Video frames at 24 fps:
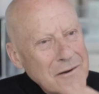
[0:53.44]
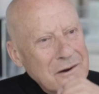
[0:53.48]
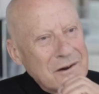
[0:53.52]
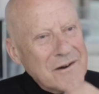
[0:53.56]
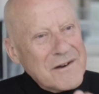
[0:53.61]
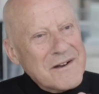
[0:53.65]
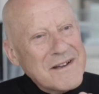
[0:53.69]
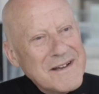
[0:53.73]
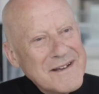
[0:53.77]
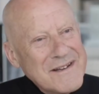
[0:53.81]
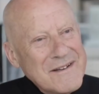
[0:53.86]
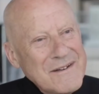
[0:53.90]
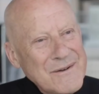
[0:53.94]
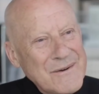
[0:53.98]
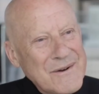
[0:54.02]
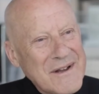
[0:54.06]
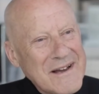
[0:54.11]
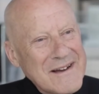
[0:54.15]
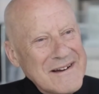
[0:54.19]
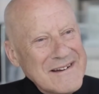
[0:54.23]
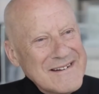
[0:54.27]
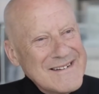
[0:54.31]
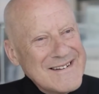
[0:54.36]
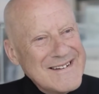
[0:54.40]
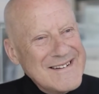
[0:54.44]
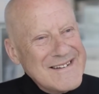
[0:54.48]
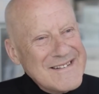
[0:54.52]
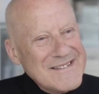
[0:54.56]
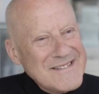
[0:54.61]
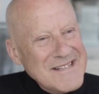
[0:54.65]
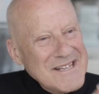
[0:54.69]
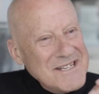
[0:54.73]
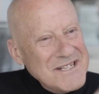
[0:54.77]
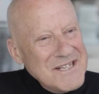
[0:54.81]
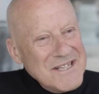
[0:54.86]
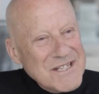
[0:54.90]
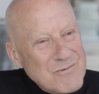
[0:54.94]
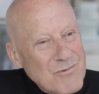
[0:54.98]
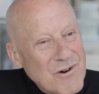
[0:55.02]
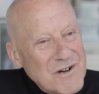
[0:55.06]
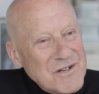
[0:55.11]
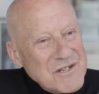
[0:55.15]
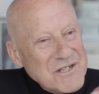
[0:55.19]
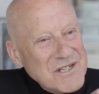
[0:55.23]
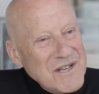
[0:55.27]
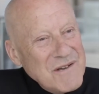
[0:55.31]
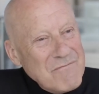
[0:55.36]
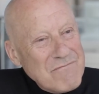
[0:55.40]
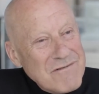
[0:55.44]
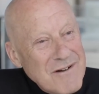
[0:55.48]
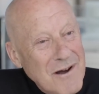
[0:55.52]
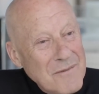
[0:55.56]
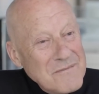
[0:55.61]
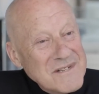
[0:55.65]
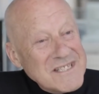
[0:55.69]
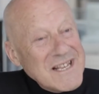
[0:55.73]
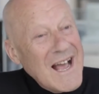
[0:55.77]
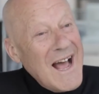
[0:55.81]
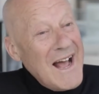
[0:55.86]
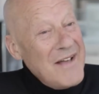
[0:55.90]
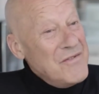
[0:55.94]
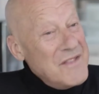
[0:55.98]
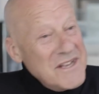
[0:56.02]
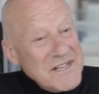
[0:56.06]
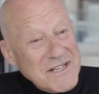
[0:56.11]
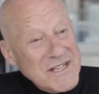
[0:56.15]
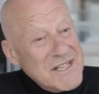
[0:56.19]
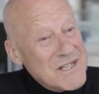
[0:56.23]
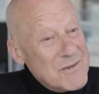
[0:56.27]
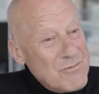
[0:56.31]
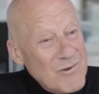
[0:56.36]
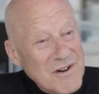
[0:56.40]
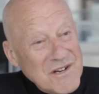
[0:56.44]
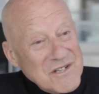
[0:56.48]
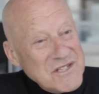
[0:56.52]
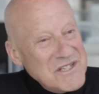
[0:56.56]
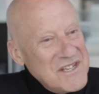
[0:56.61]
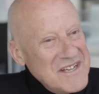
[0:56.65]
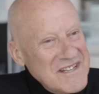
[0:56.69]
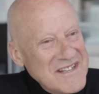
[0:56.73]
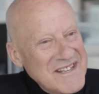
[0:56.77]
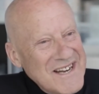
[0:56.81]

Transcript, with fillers: look, you know, this is what she promised and this is what she